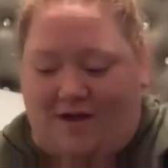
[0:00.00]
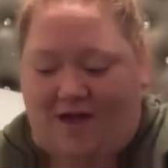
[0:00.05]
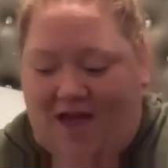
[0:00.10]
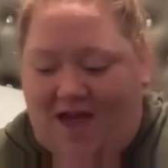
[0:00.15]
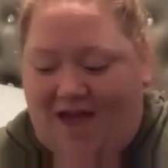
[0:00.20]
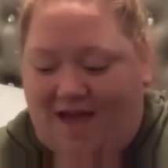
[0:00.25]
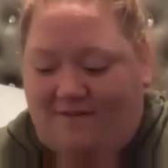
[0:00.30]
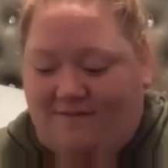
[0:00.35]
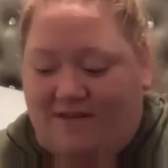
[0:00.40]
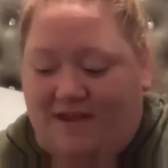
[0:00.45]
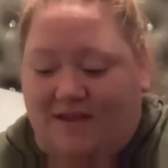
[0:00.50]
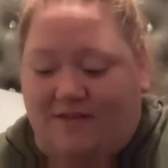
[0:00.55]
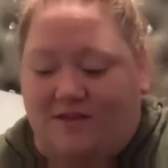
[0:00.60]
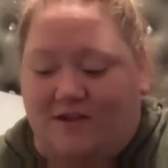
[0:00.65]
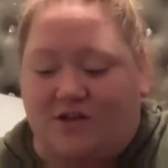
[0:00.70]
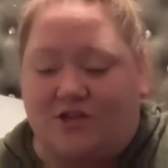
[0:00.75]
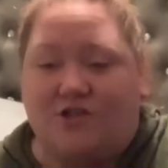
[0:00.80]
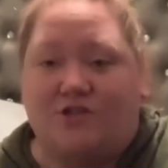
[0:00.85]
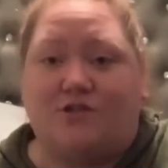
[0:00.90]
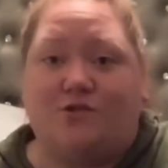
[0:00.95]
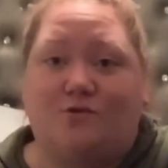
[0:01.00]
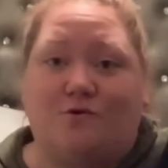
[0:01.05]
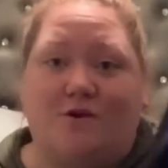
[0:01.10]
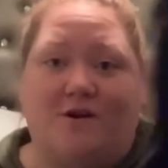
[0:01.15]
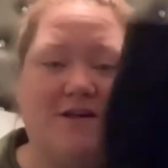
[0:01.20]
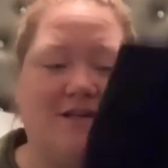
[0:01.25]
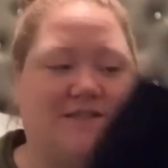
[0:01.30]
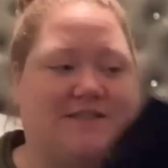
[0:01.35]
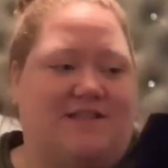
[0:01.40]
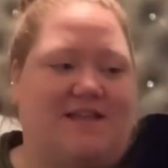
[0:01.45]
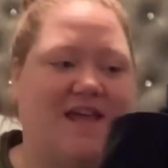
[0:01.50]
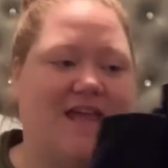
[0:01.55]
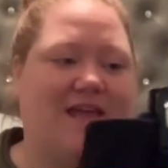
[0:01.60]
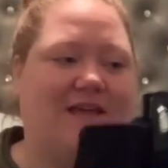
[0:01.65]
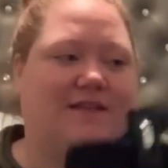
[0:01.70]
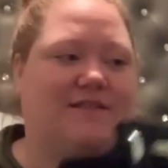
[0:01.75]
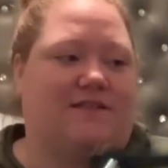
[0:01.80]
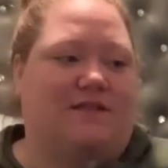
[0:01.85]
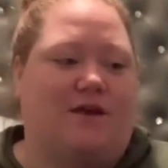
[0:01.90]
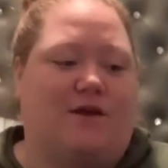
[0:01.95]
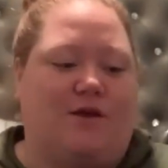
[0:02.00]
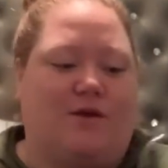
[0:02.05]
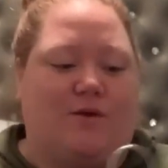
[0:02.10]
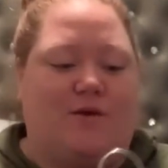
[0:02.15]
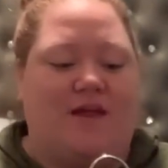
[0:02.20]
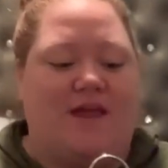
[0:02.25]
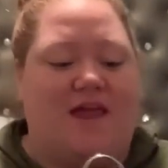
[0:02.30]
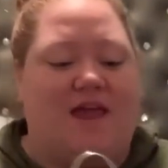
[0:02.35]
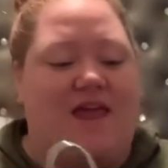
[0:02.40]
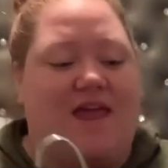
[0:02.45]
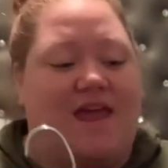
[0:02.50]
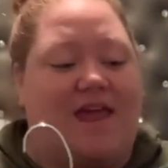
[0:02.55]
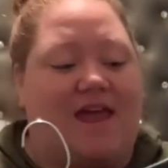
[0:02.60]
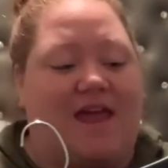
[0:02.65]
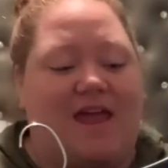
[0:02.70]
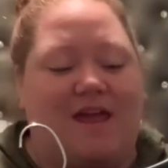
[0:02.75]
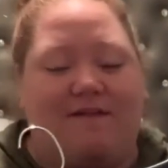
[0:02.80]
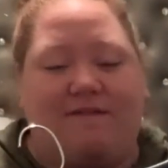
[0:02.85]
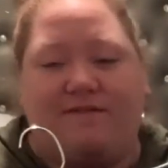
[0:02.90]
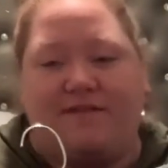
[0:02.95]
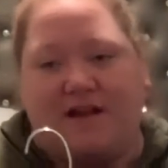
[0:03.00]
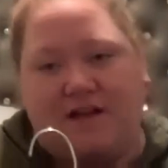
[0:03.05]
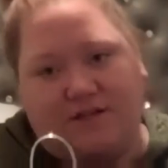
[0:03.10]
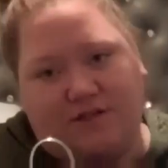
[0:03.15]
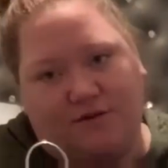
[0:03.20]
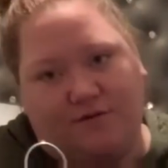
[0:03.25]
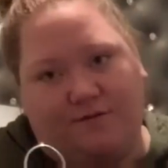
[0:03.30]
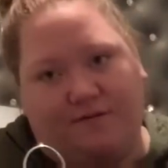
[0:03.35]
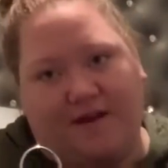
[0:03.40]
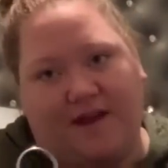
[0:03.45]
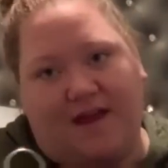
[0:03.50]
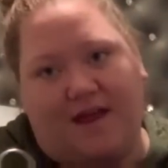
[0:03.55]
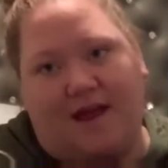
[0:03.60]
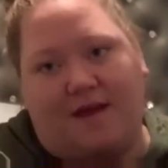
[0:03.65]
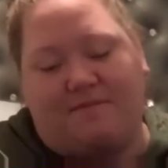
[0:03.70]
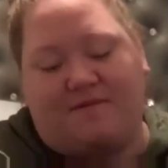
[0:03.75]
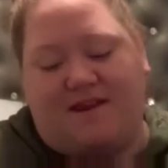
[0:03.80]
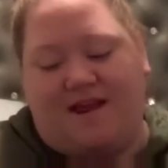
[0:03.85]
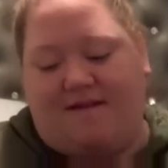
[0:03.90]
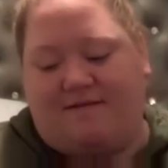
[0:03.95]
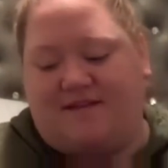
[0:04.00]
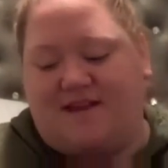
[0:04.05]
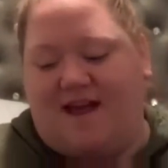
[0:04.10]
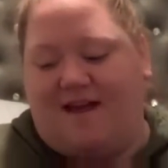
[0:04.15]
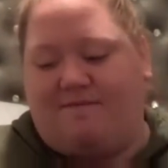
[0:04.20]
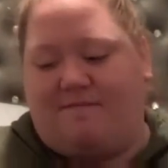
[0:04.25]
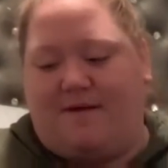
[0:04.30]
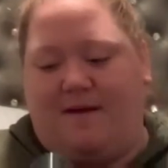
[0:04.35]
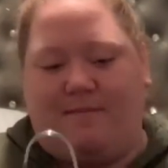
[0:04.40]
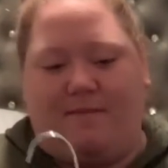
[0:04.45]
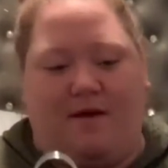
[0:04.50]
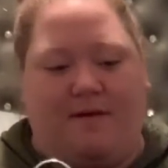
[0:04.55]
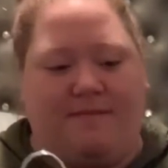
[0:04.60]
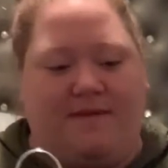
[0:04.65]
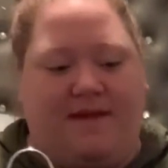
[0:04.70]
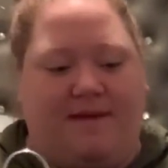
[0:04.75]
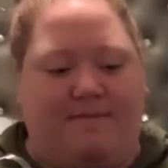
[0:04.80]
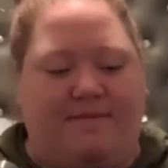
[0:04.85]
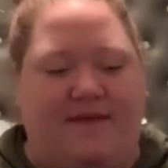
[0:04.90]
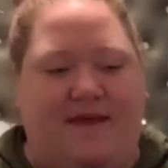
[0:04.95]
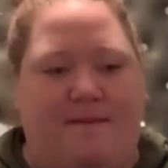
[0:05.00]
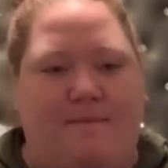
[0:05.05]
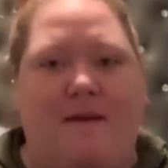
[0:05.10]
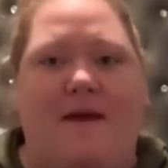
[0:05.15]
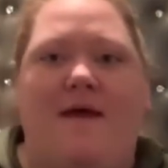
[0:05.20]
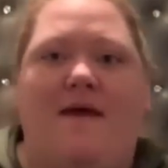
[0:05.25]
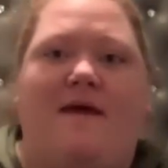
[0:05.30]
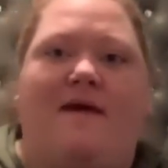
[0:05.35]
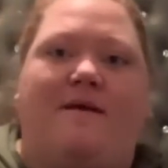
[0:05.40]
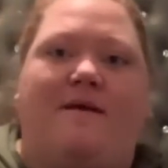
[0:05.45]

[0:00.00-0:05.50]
I have like the shortest legs, so if they do fit, I'm gonna have to have my mom hem them.